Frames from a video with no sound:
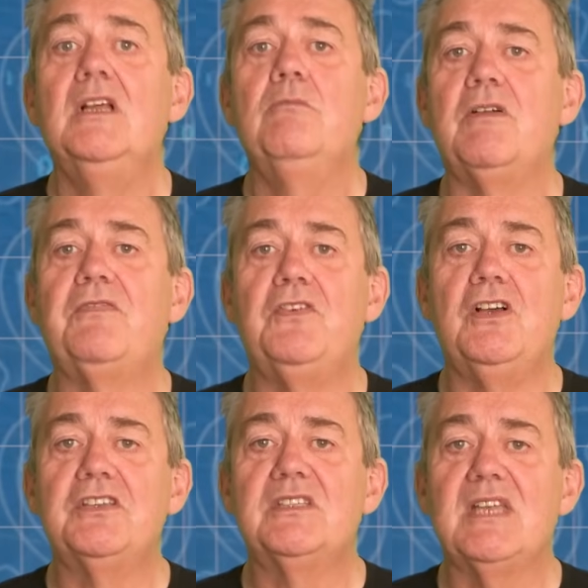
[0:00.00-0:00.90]
My
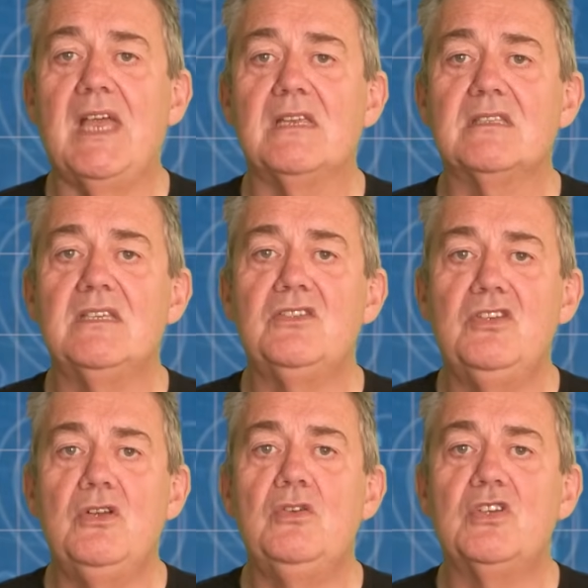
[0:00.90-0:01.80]
first test is
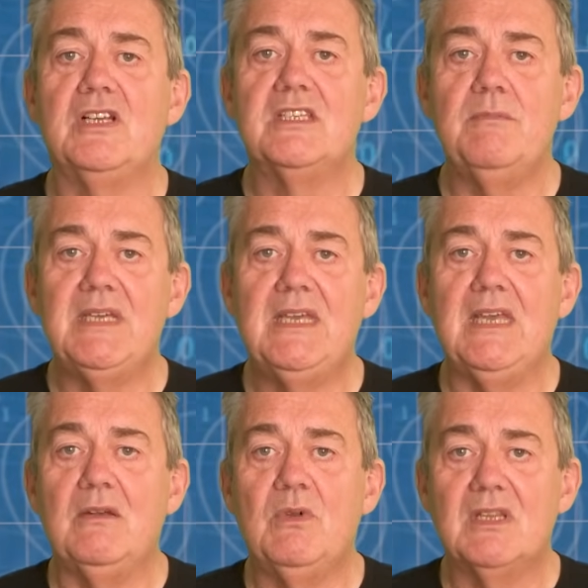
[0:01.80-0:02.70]
usually to
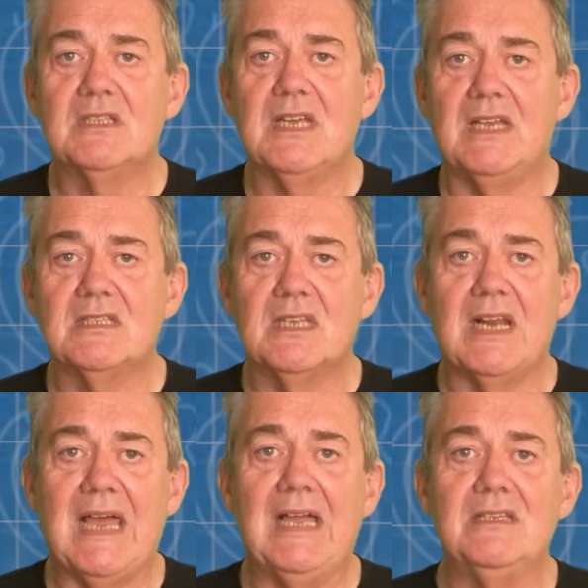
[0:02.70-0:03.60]
begin with a test that
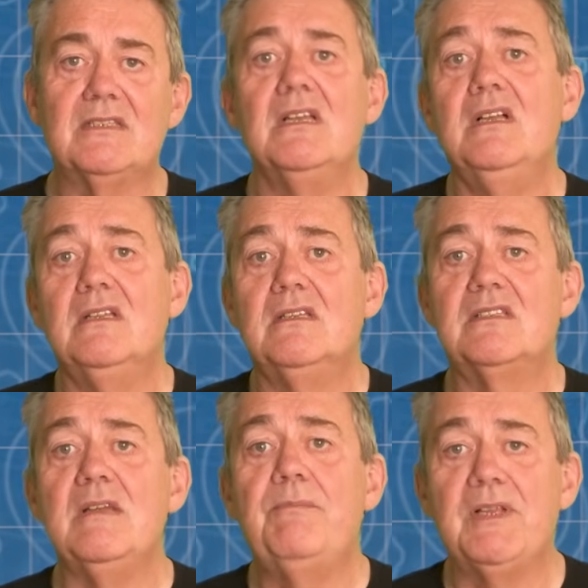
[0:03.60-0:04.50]
adds the
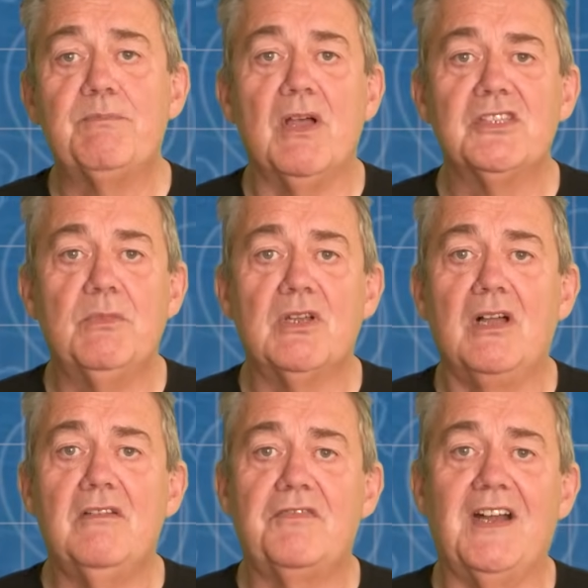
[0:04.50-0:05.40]
simplest possible
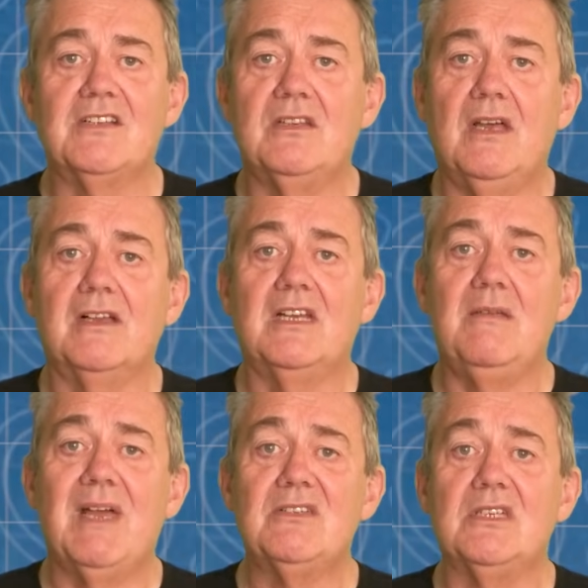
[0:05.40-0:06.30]
kind of fraction that I can
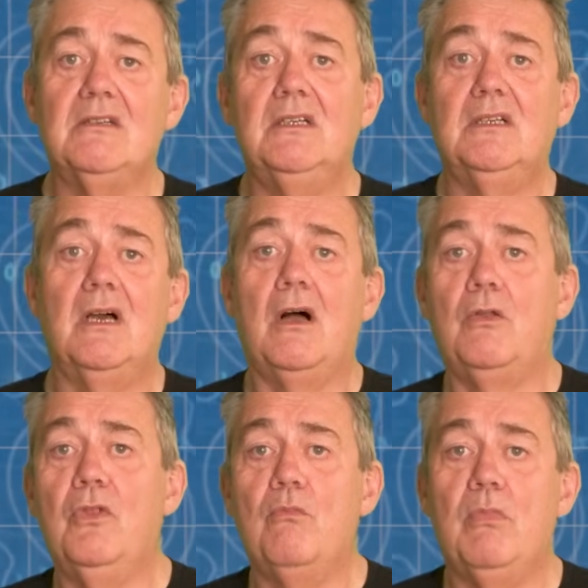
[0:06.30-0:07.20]
imagine, a whole
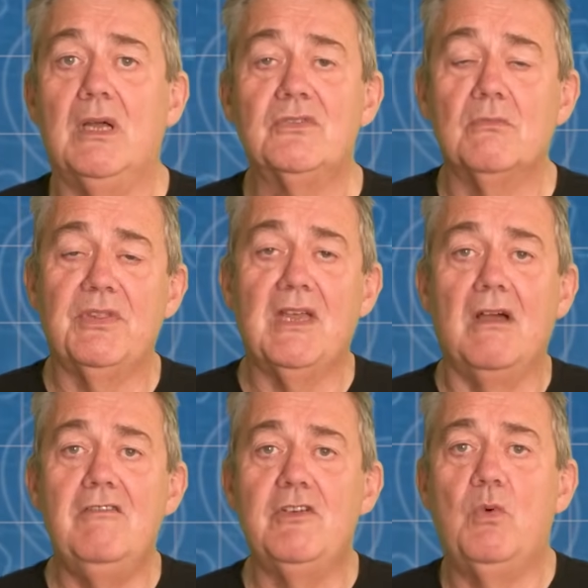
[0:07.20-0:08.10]
number, something
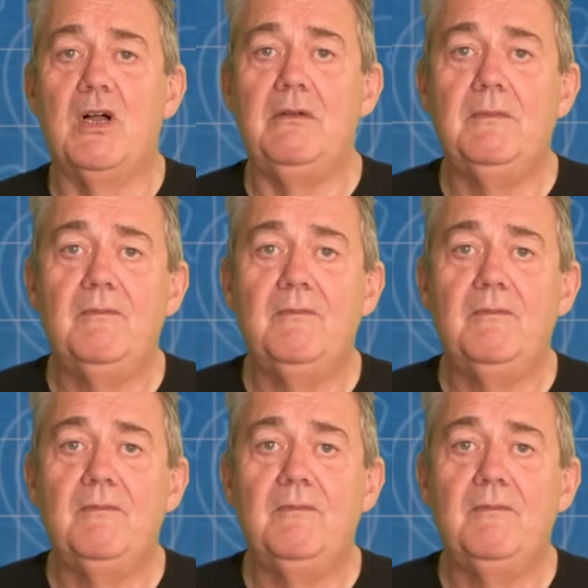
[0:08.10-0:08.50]
over one.